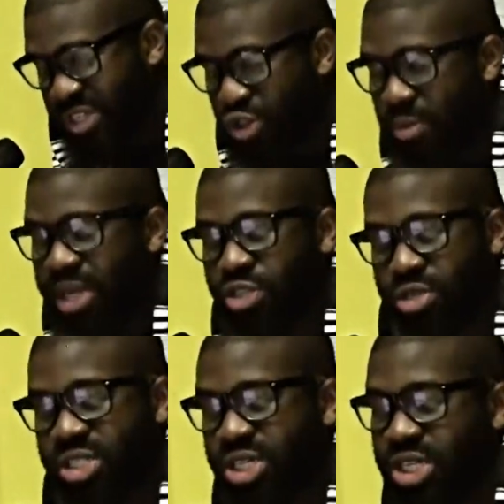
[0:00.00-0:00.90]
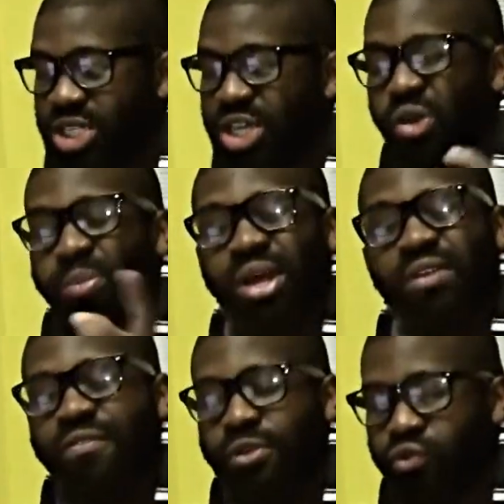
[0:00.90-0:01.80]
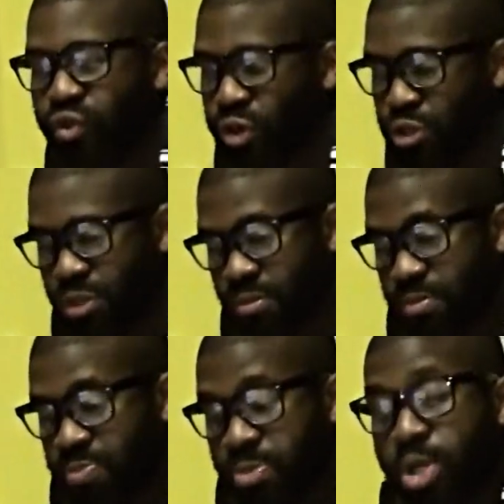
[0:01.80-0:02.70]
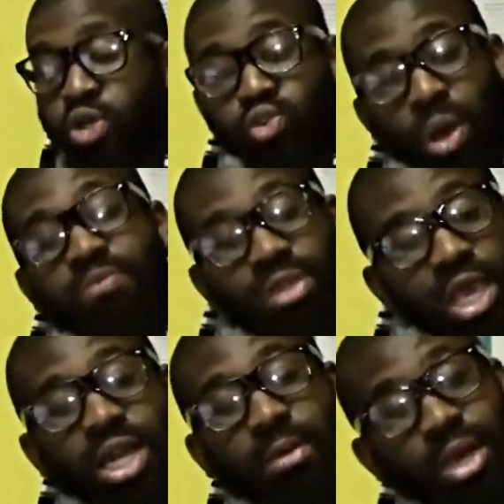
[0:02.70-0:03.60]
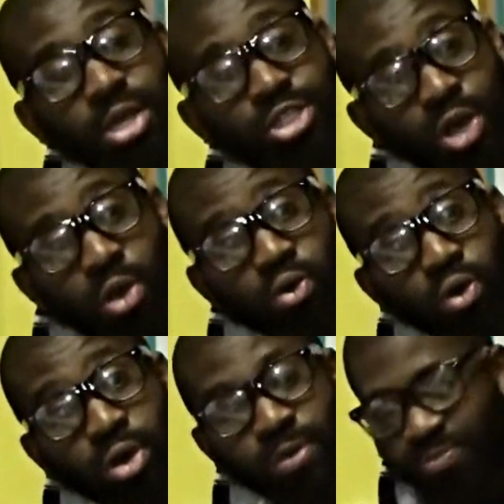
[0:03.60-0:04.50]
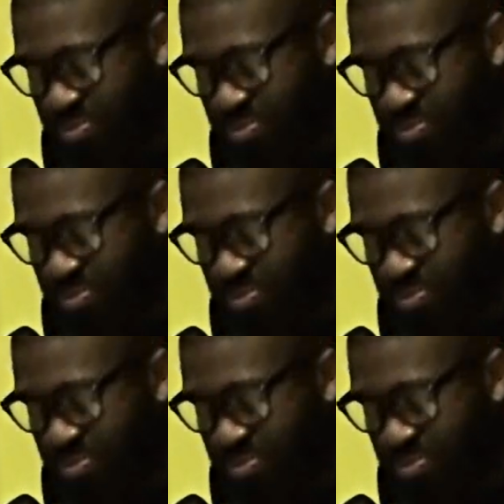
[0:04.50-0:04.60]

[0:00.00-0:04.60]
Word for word: told Mike Jurors, he said, he said, yo, play the first verse. So I'm thinking I'm gonna hear tone on it.